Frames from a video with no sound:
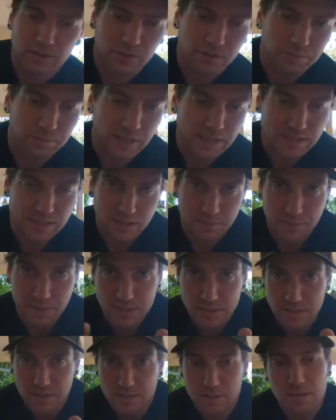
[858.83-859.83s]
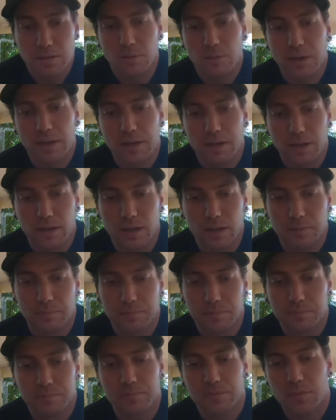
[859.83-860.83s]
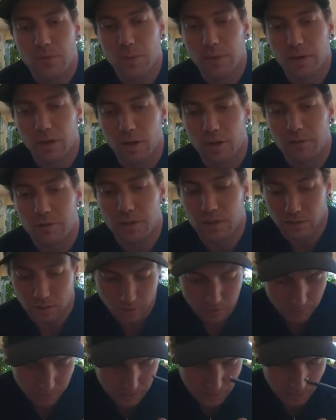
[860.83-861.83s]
plastic pieces that went over the loom, and